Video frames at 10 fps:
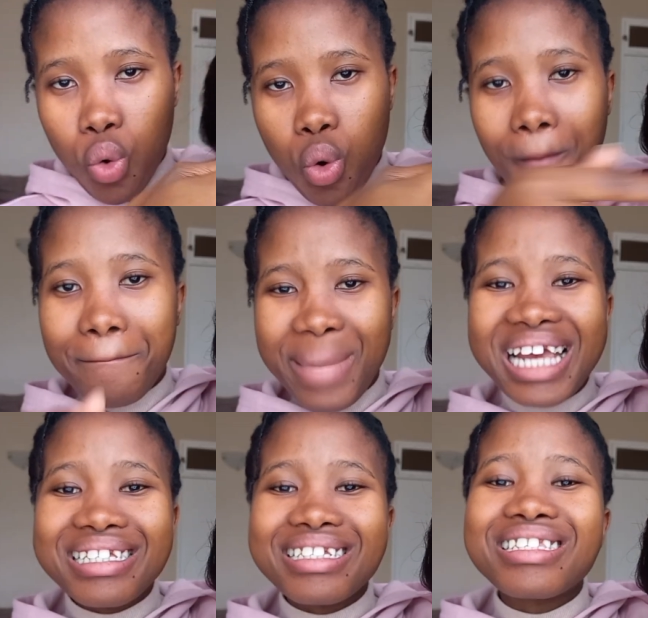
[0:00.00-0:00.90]

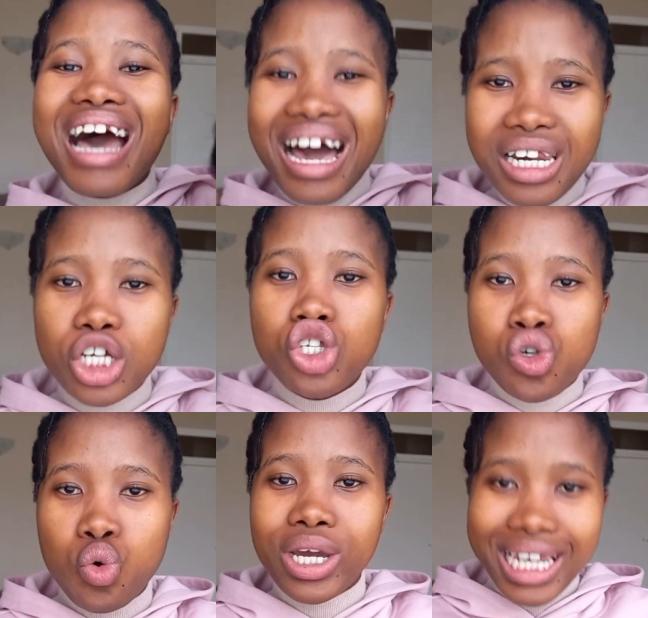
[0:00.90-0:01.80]
measures under
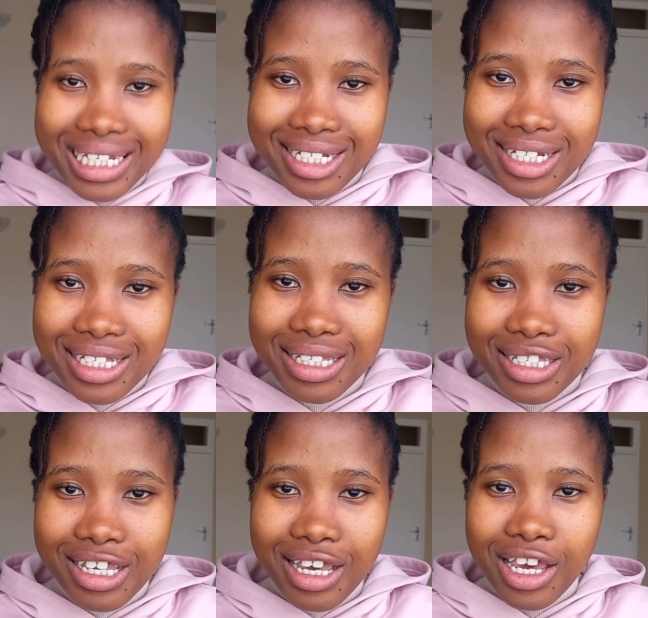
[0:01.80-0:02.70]
2 inches,
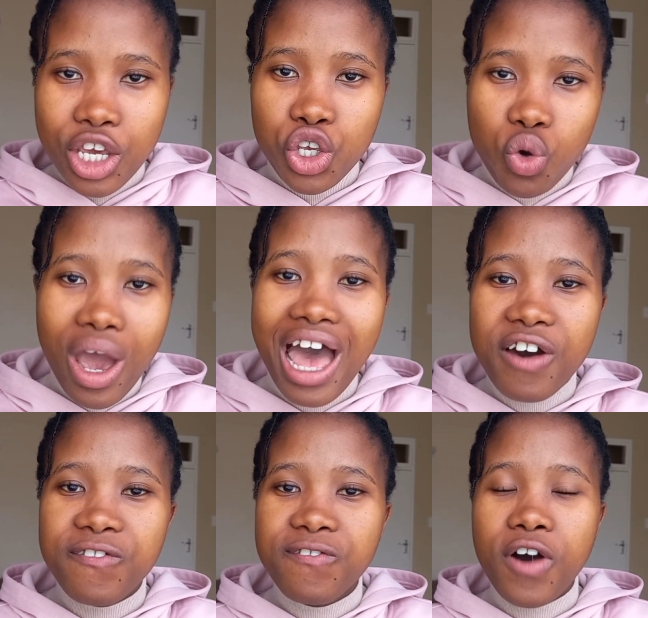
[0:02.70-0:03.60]
you
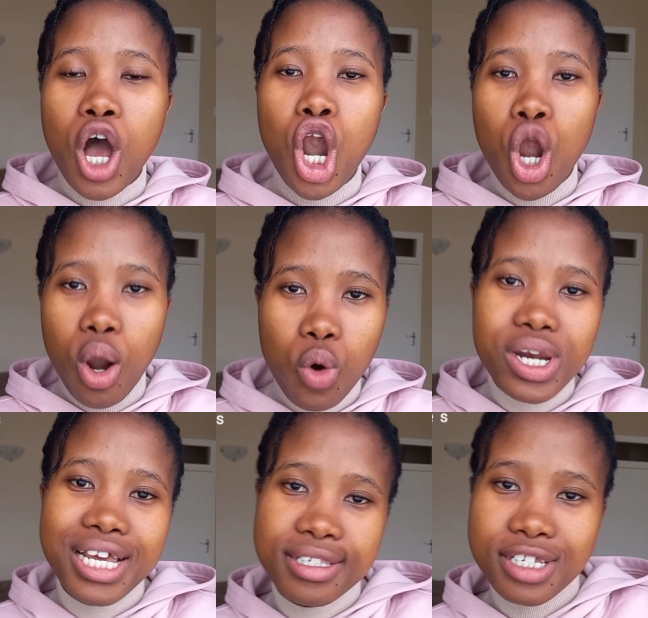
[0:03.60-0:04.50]
have low
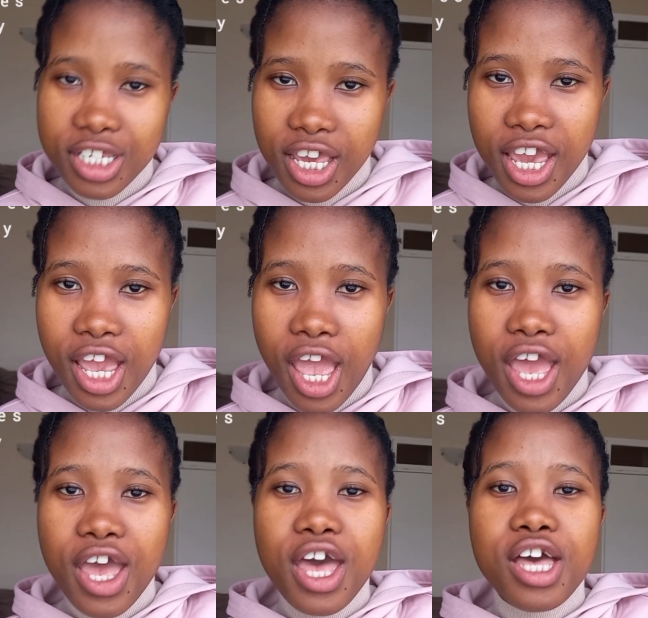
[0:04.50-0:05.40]
density hair.
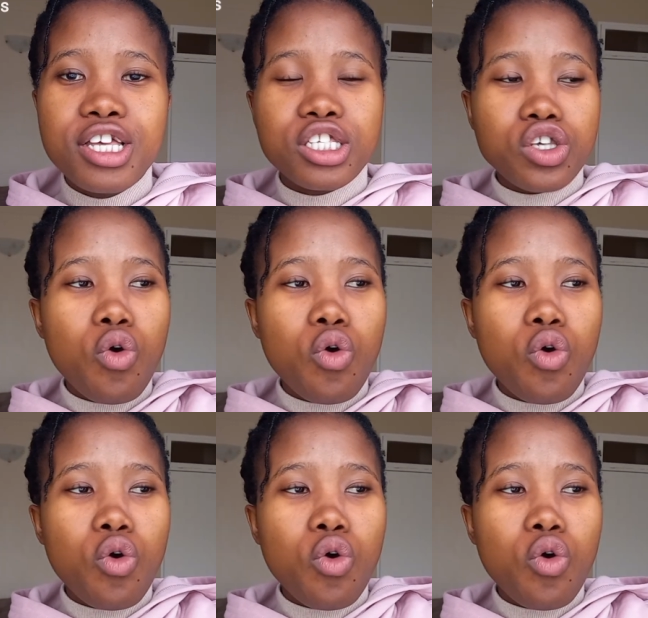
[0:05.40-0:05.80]
So